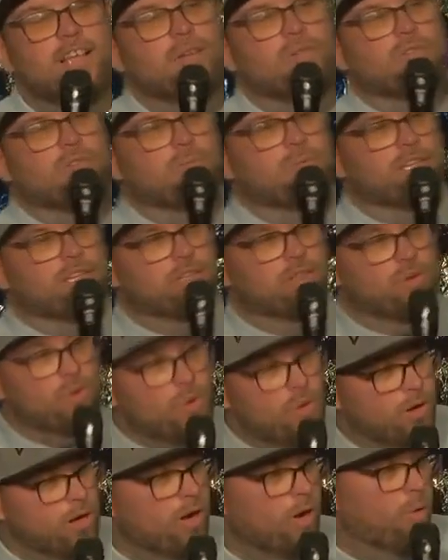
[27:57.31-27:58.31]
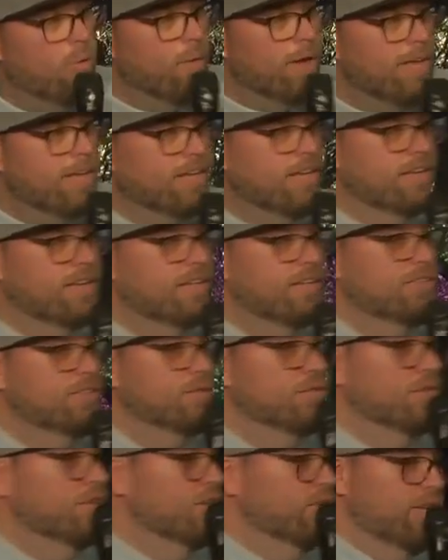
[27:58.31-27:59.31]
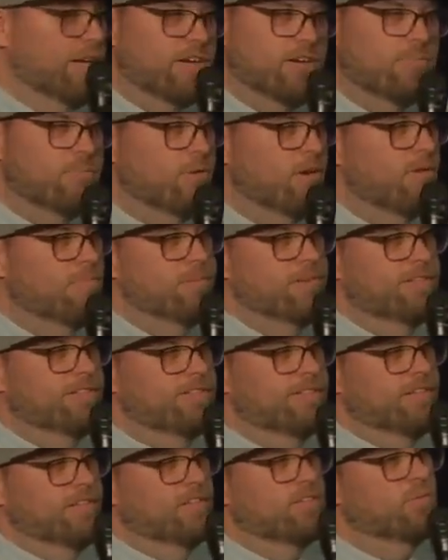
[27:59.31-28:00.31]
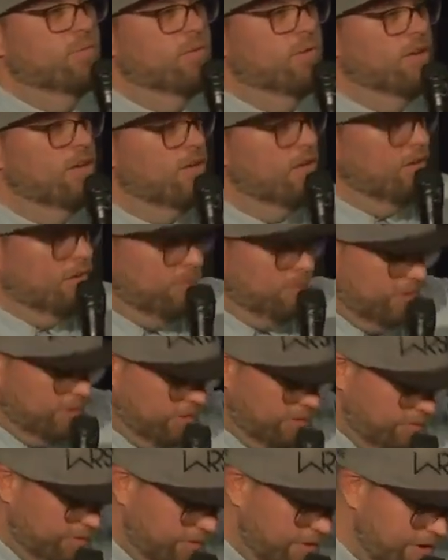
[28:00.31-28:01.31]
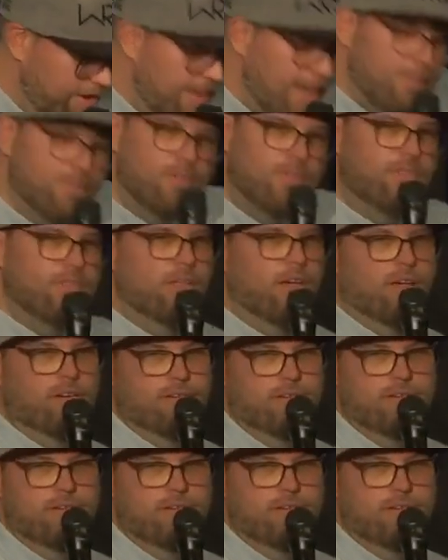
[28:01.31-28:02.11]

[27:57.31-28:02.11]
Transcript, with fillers: will be your awakening to a greater purpose that you could have never thought